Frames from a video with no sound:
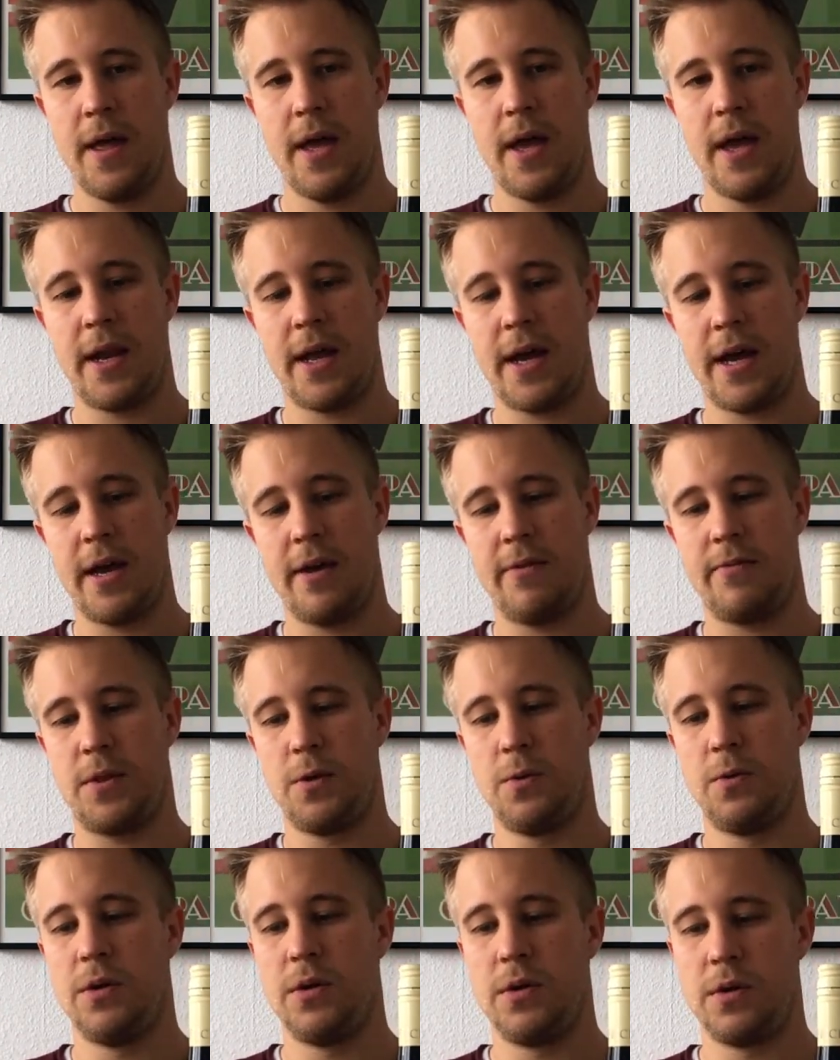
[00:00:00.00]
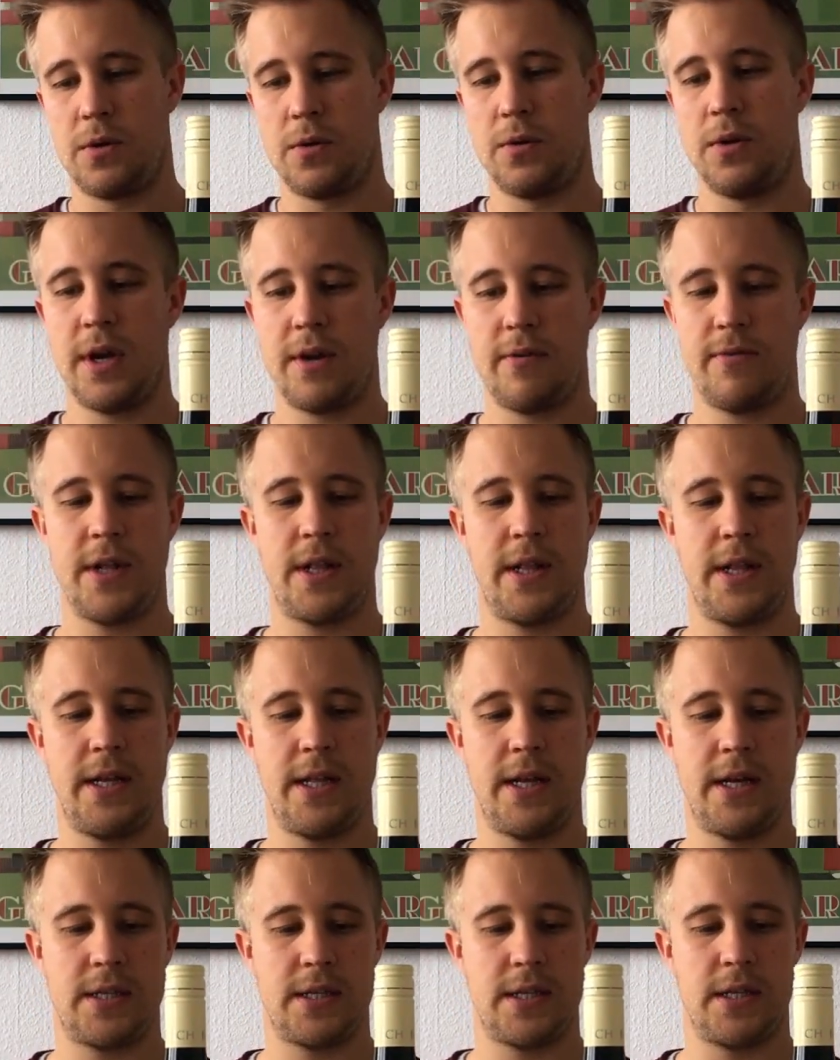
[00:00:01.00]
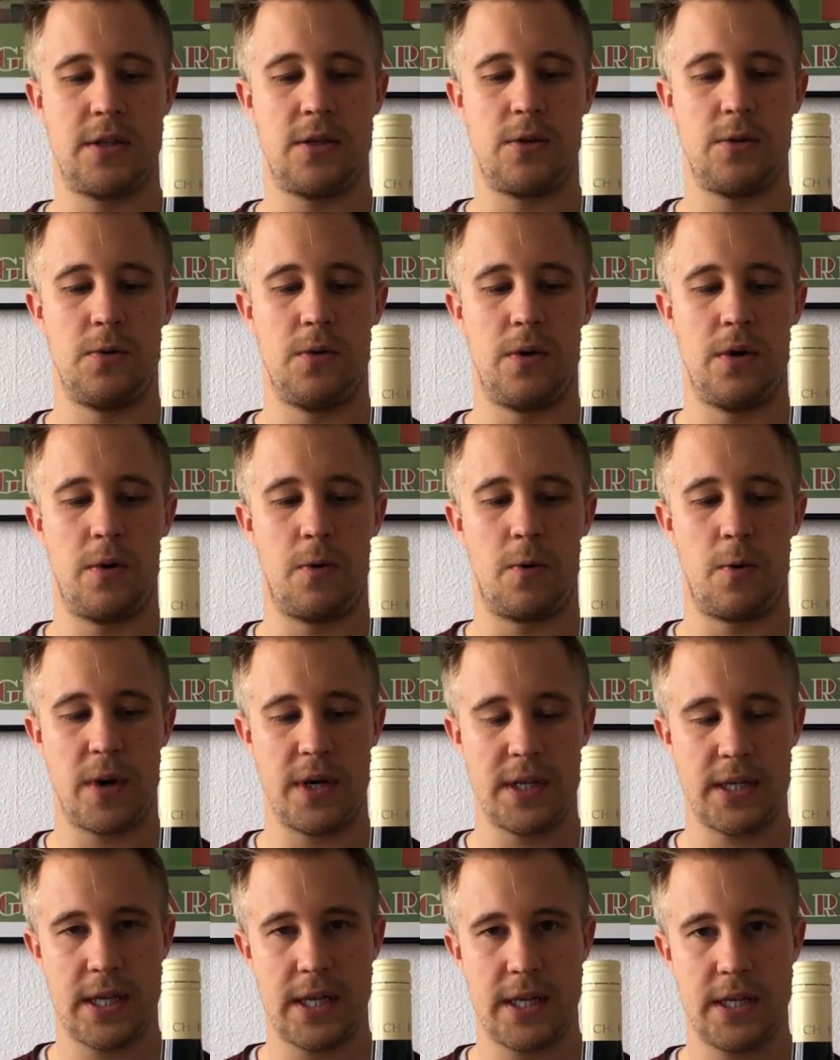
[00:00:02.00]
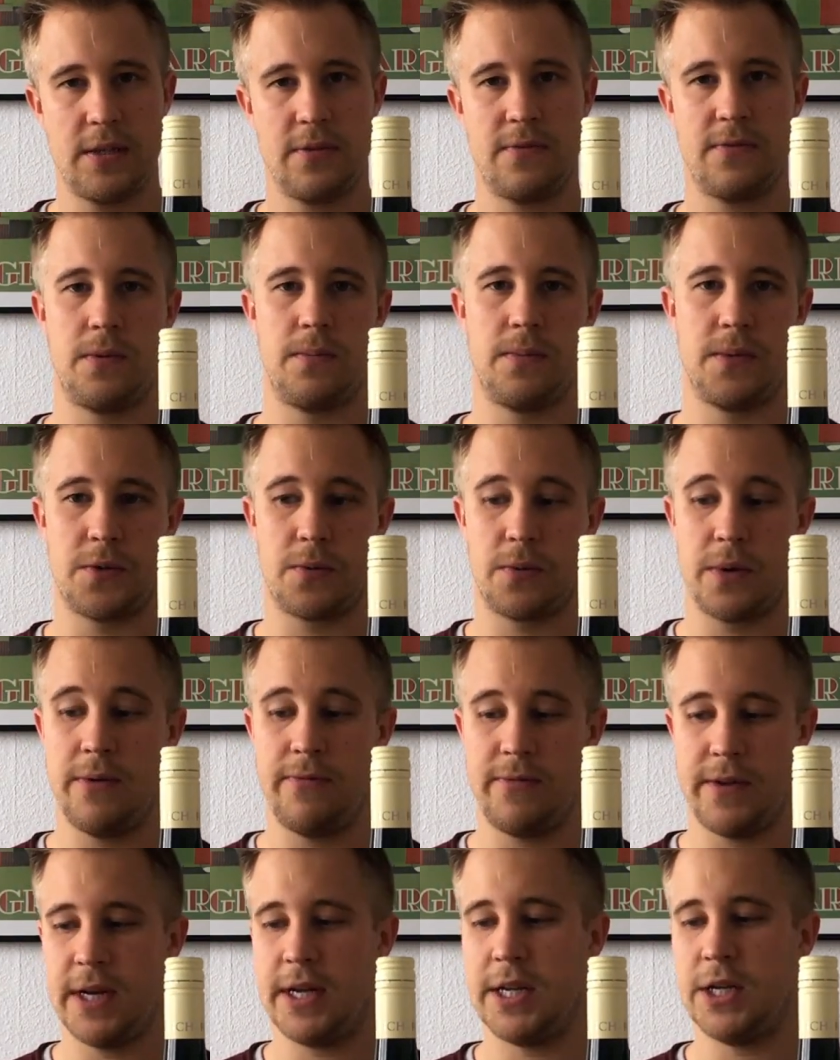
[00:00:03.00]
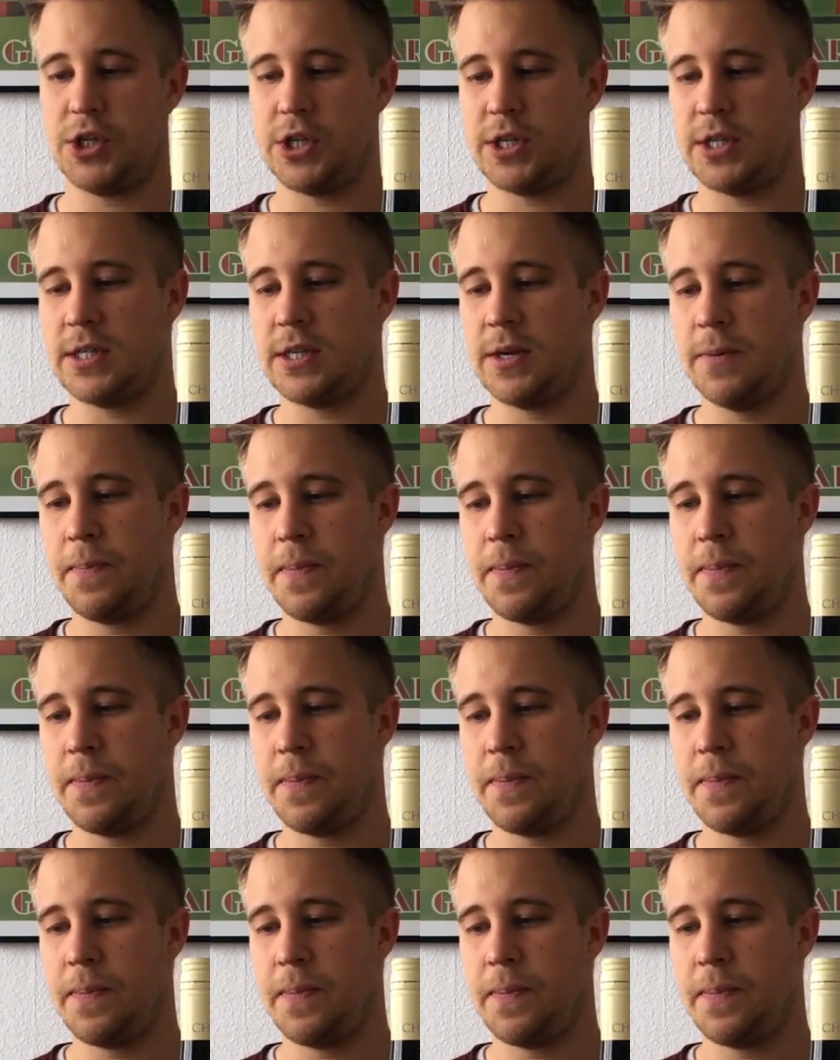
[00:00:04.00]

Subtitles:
And I have 2 Grüner Veltliners and 2 Rieslings from 3 vintages.